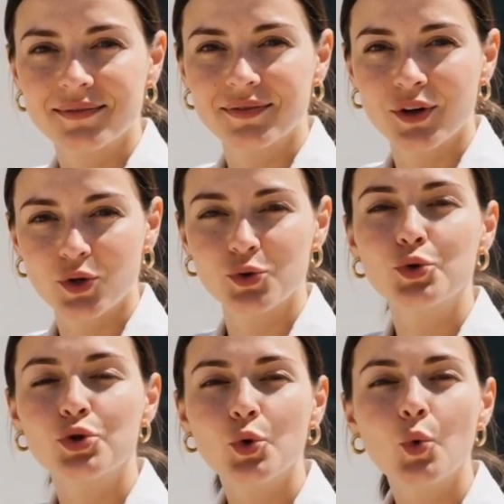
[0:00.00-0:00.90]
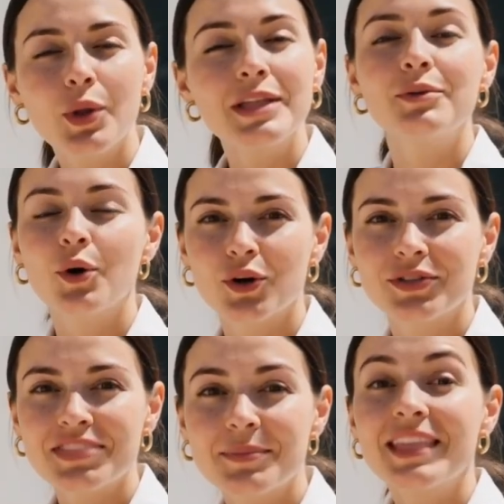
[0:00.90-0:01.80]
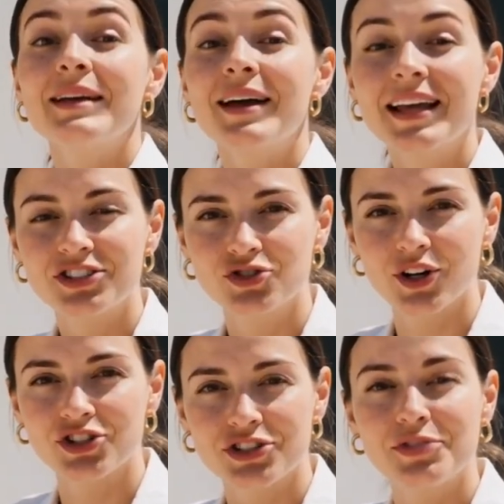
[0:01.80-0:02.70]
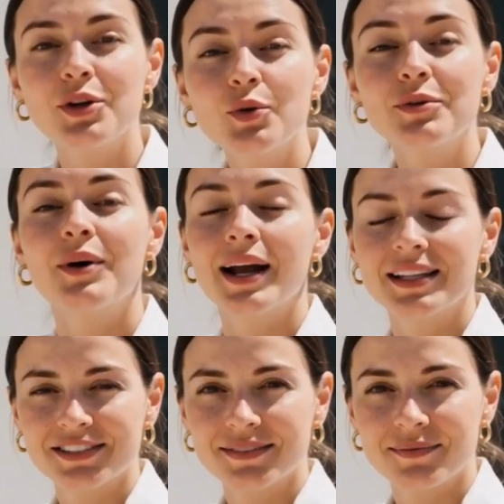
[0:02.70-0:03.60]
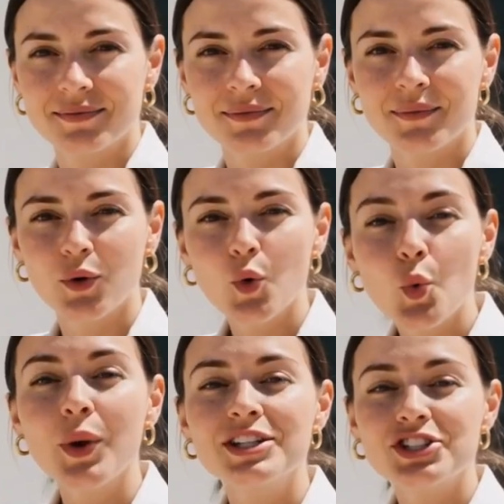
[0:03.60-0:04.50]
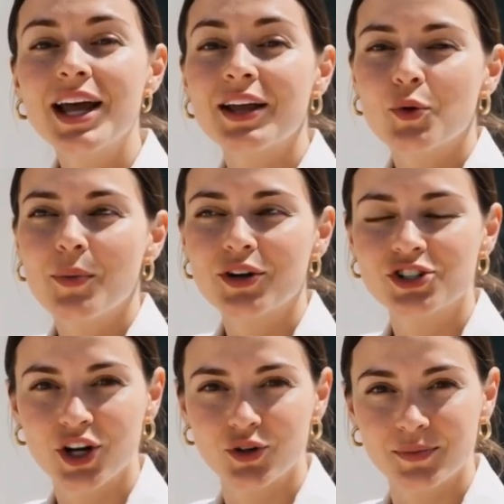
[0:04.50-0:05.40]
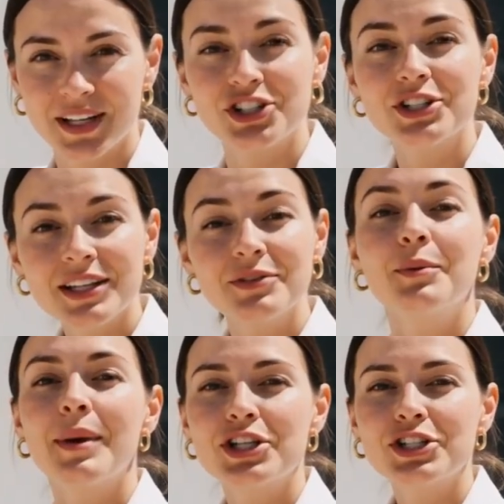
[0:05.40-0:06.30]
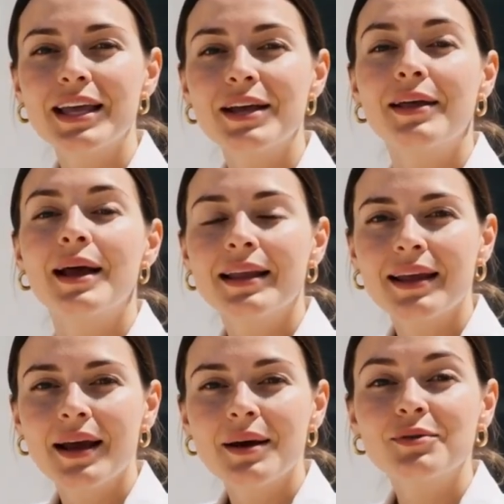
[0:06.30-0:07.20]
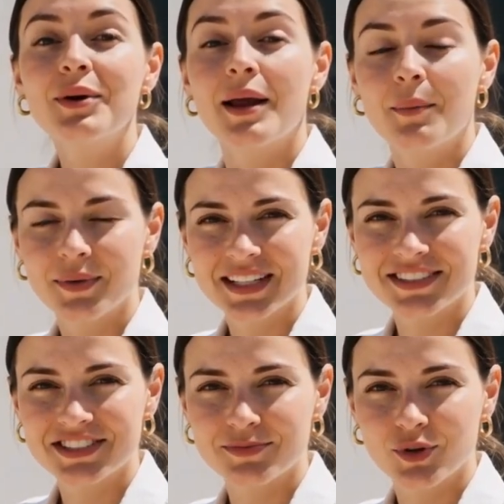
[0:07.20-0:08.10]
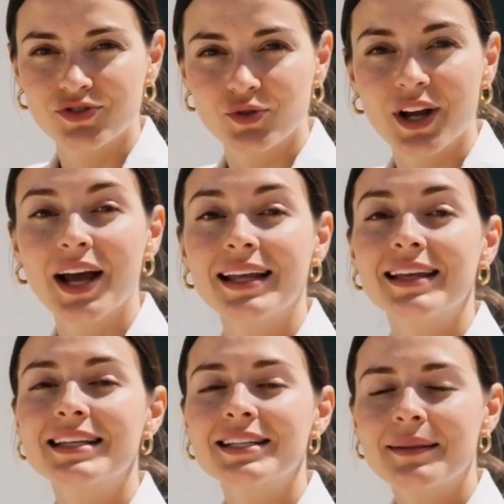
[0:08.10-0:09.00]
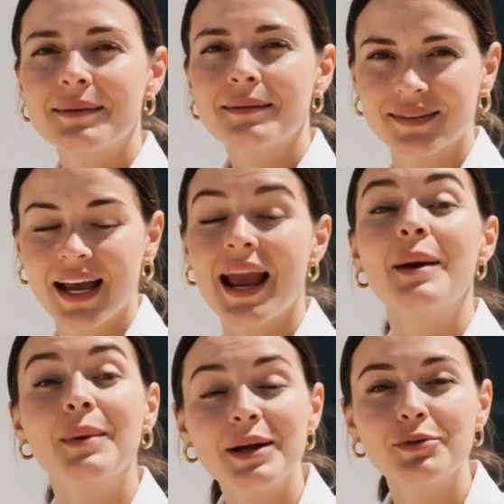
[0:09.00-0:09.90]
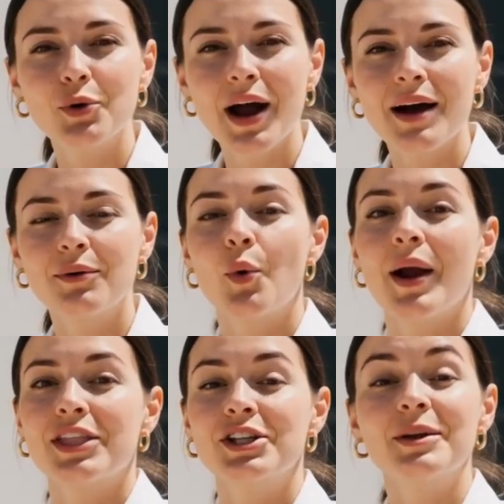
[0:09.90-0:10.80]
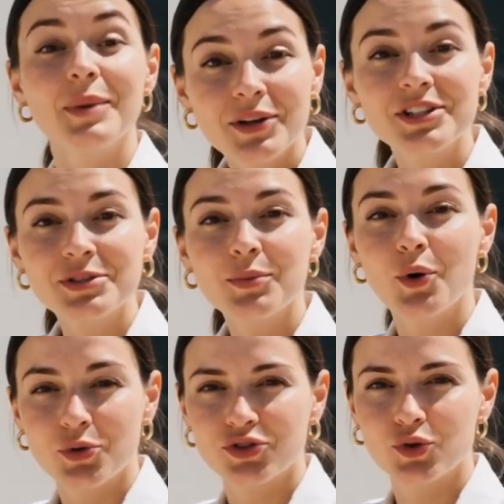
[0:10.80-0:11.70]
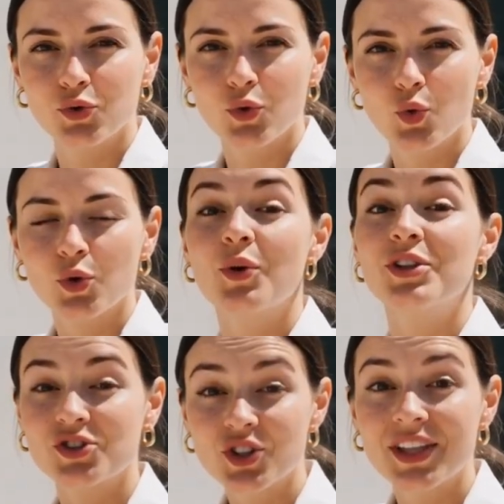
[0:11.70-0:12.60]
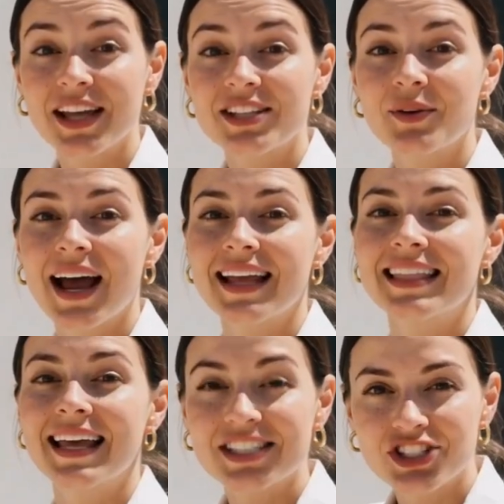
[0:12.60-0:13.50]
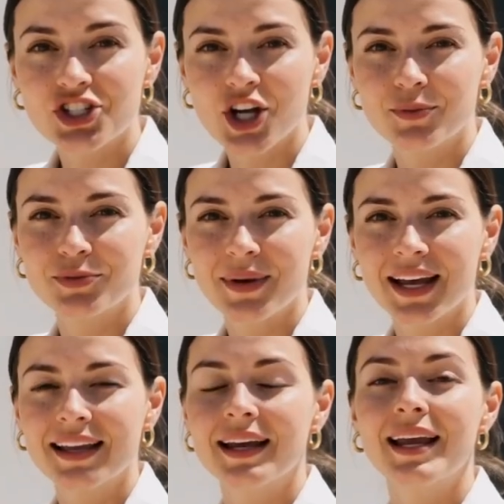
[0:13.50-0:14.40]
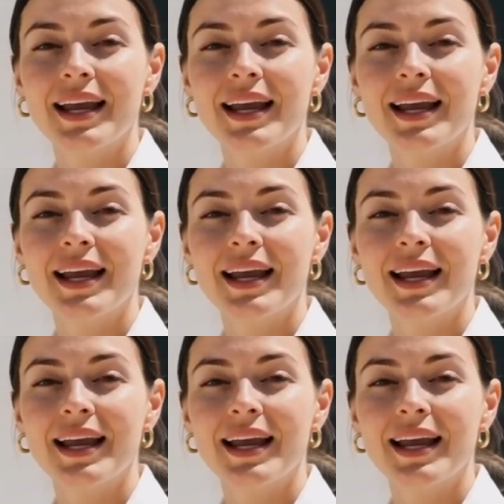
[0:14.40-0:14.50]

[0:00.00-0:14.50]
though you should always follow the specific instructions for your device. Always check your Mounjaro patient information leaflet for the complete disposal guidance. If you have questions about disposal or you're struggling to access a sharps bin,